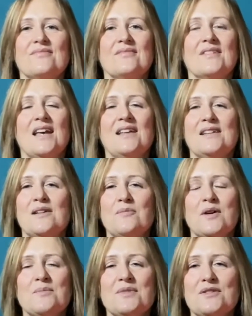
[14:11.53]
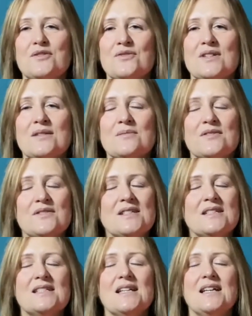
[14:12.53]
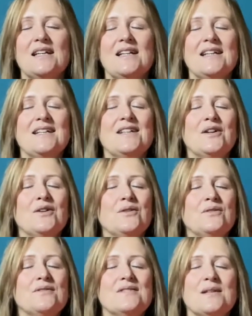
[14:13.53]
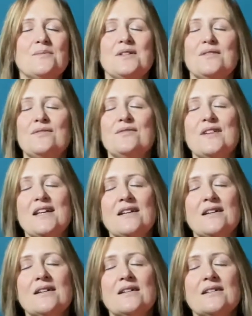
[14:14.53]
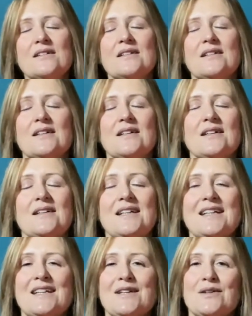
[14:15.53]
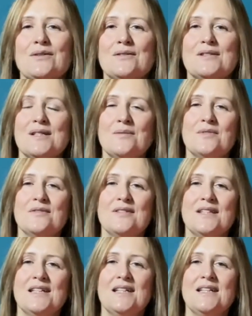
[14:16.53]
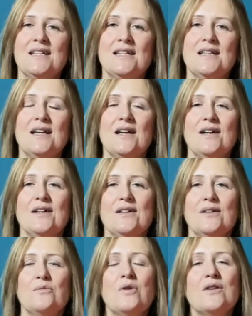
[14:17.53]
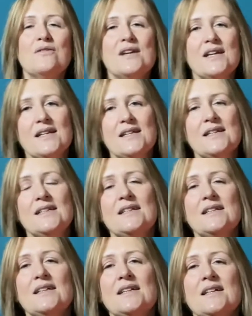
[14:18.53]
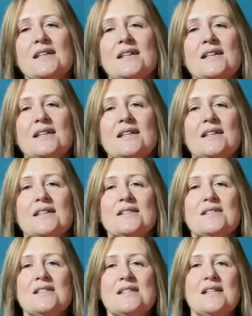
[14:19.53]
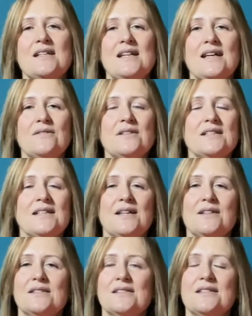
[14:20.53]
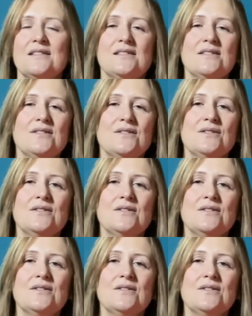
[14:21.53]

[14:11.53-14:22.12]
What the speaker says: And that might be a dream of just letting go of some of the fear, letting go of some of the worry, just allowing that to